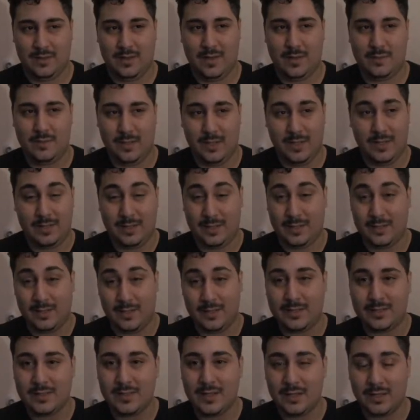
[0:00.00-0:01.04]

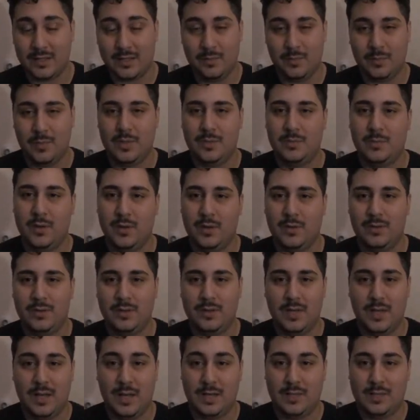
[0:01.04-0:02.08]
it's not gonna be better
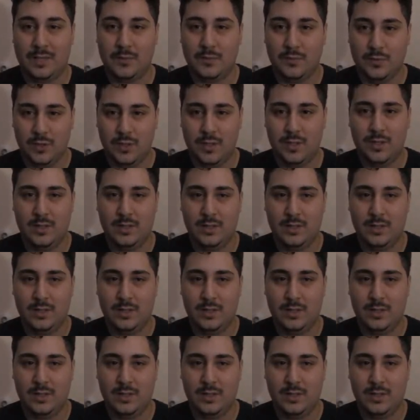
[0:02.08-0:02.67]
than SMG